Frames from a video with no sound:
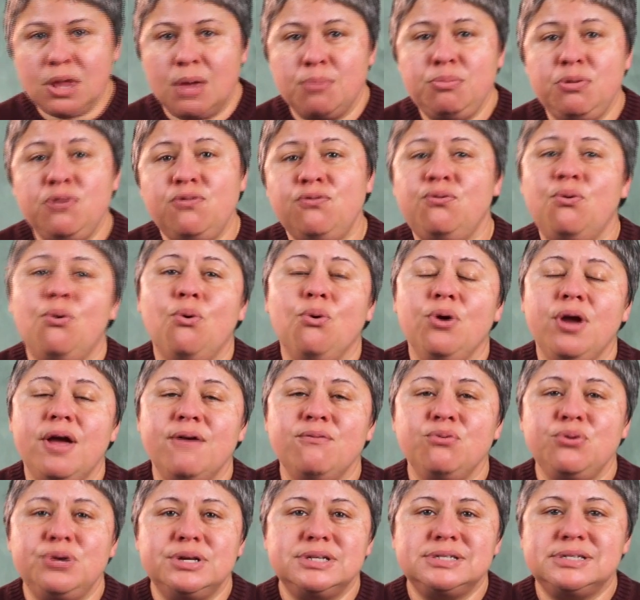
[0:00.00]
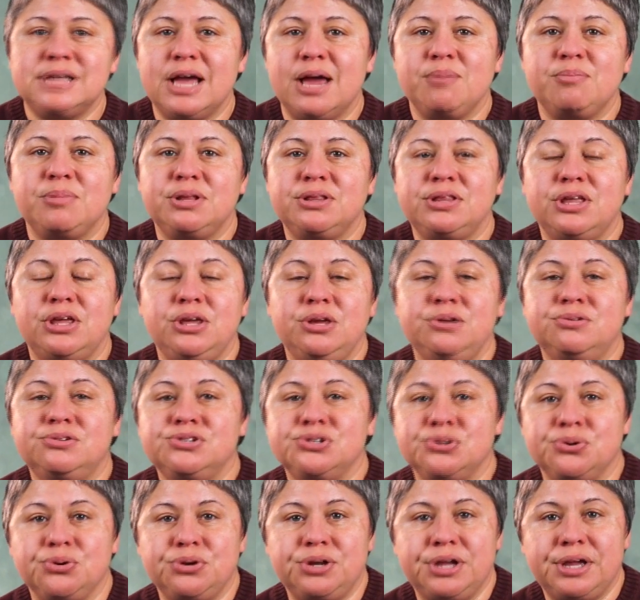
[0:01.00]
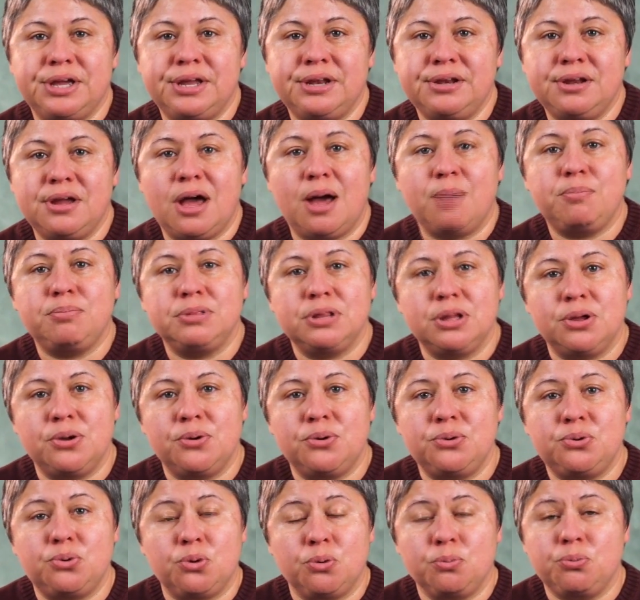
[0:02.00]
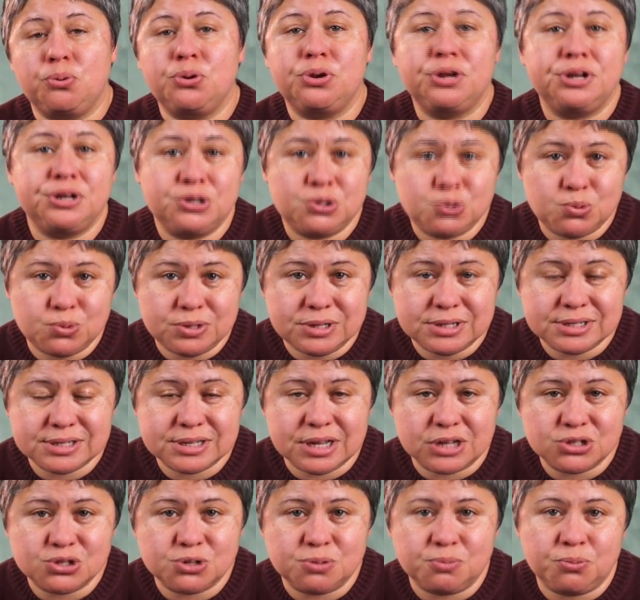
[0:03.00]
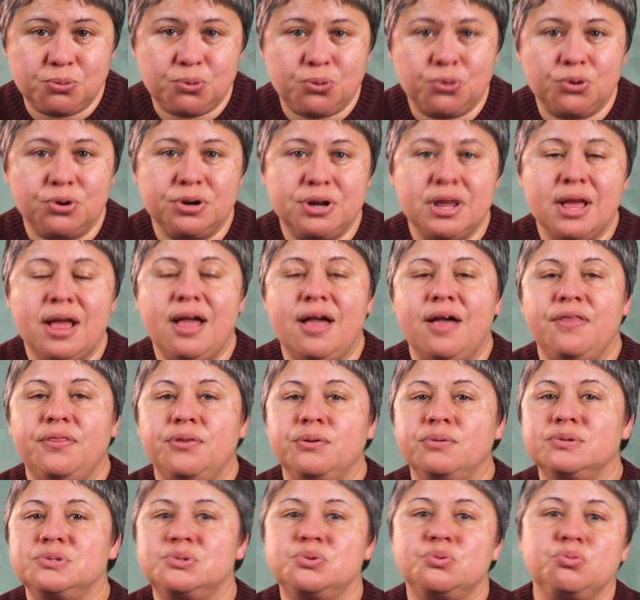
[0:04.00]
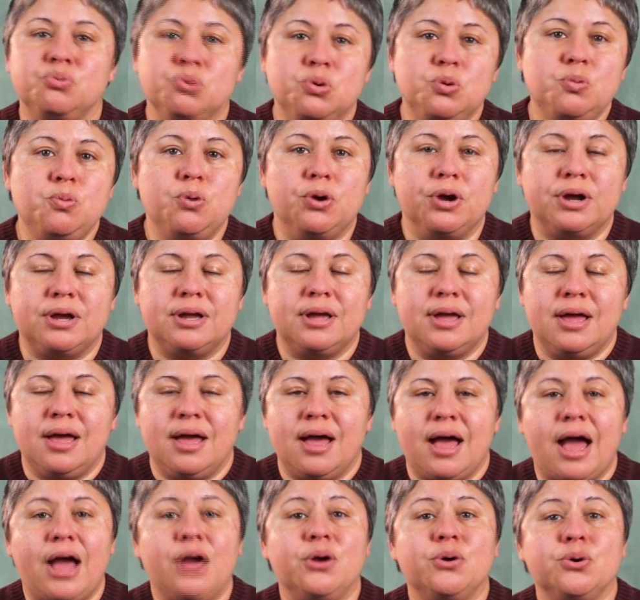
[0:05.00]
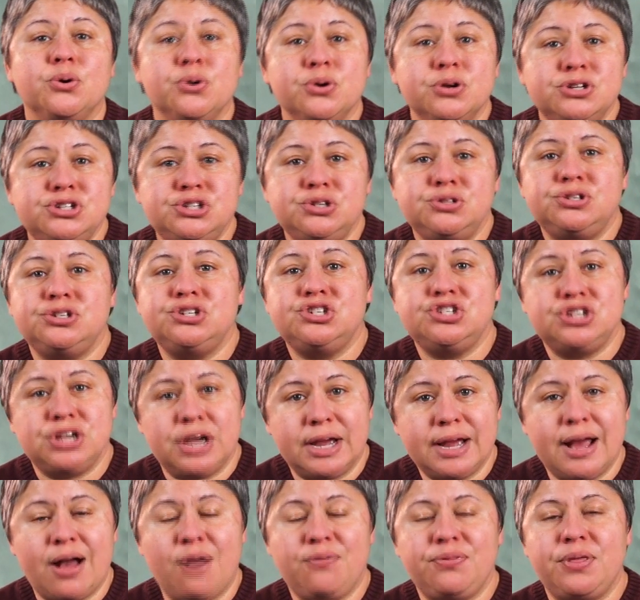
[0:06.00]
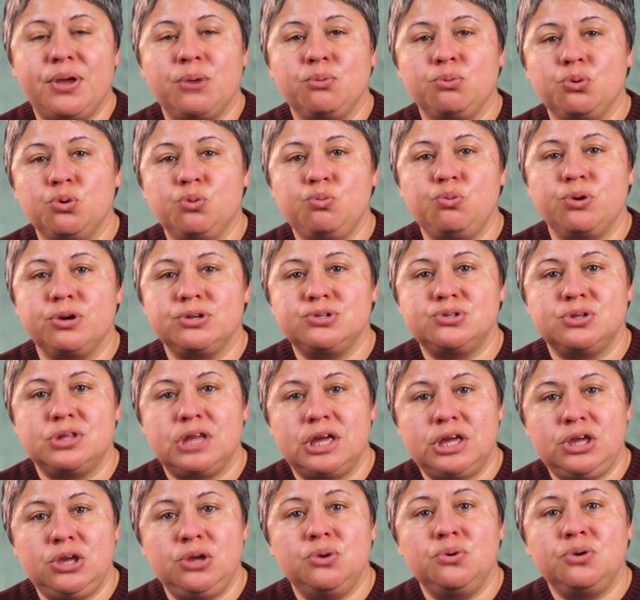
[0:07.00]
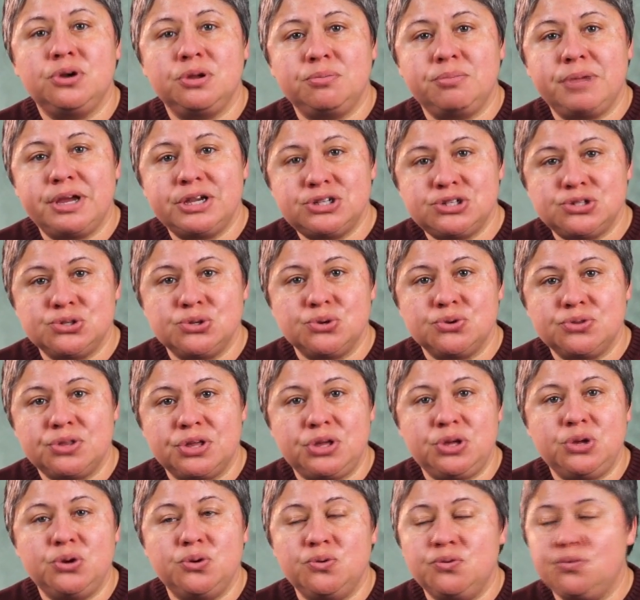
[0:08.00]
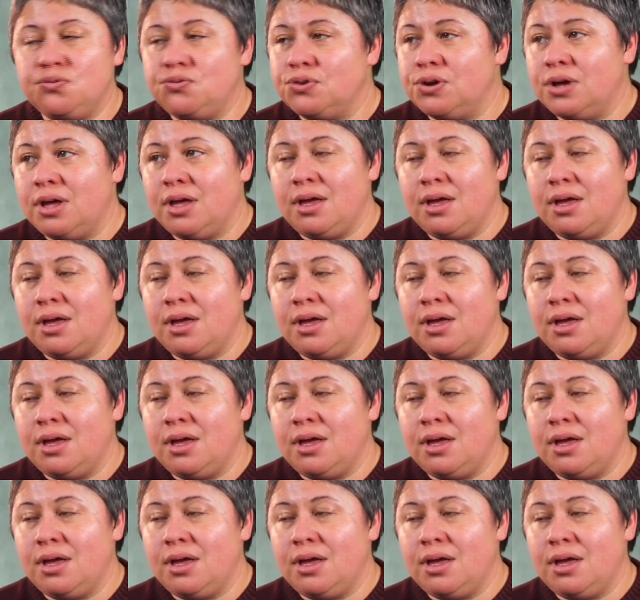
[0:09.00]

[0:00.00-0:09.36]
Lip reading: before every assignment that you turn in, upload, or put into a discussion board, there is a rubric. I urge you to check out that rubric so that you can make sure that you've